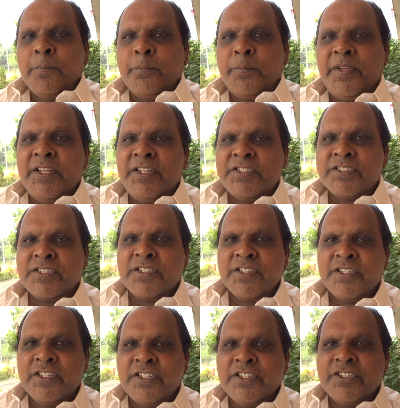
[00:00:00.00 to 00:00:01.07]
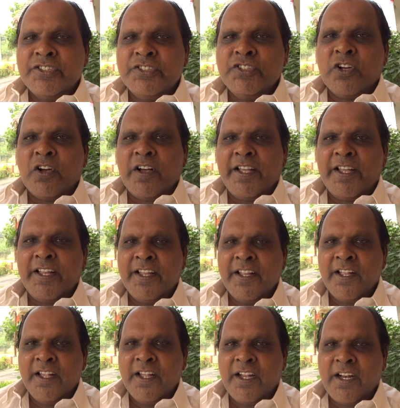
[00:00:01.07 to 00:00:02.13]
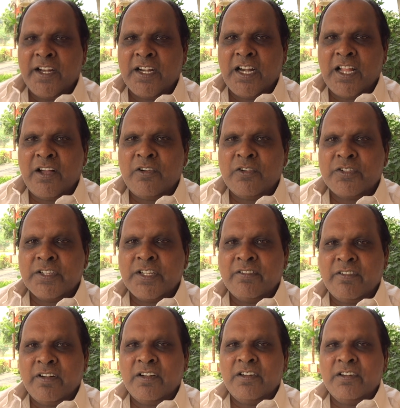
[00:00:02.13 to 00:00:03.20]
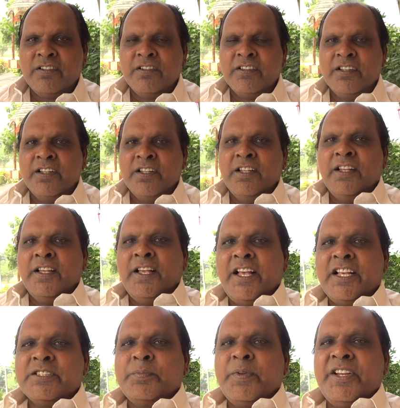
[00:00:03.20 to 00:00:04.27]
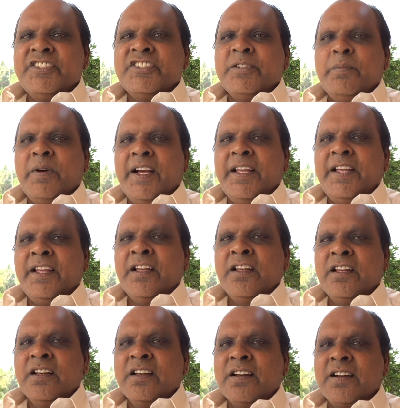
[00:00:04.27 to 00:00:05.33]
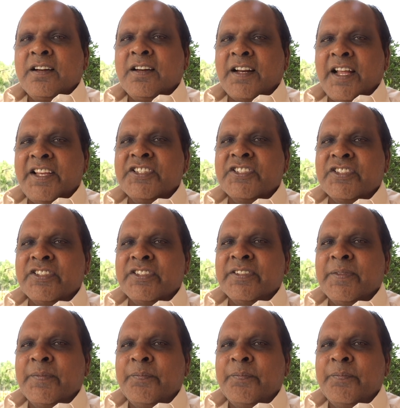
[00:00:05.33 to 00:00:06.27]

peace, joy and love to the world as preached by Christ.